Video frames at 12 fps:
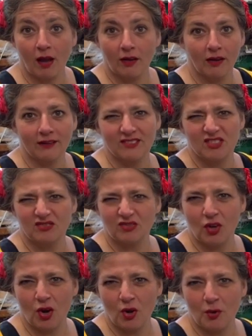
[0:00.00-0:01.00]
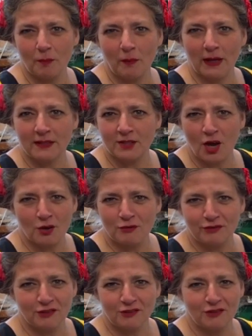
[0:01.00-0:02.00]
Mm, no, oh, no,
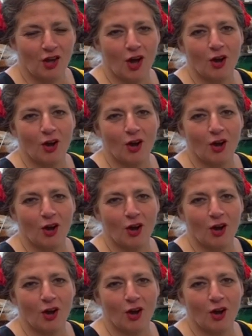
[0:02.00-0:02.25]
no,